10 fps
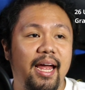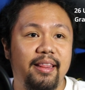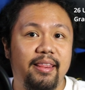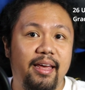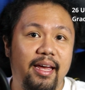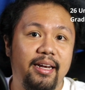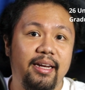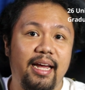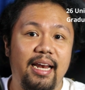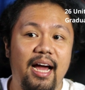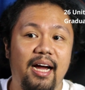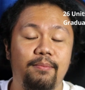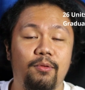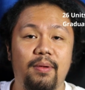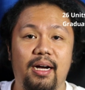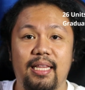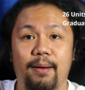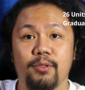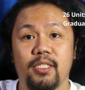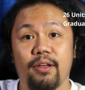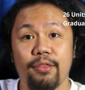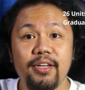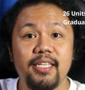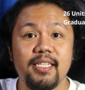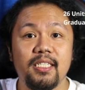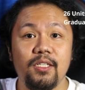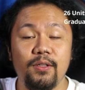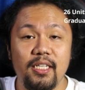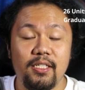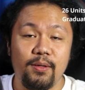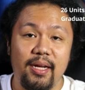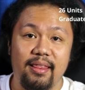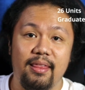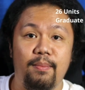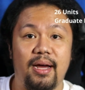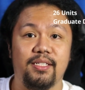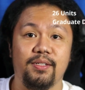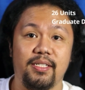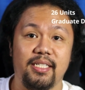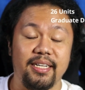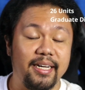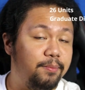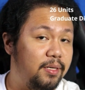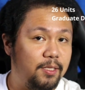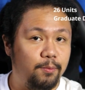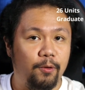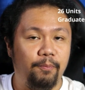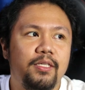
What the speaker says: And then, kailangan mo makatapos ng 36 units to get the master's degree mismo.